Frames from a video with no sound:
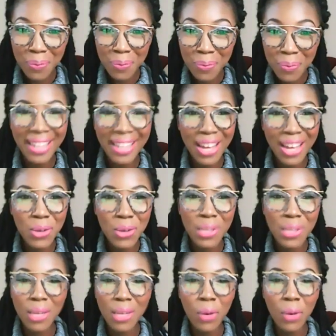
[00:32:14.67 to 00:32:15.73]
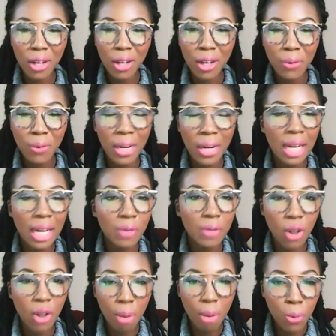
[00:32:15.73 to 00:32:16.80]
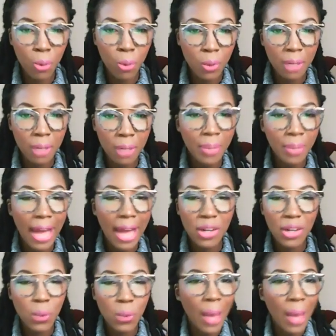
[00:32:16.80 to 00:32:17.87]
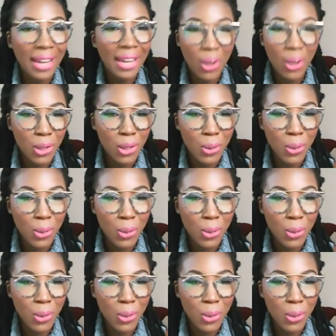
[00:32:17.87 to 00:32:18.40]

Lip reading: it can do us a work in lifting our mood and just wiping up.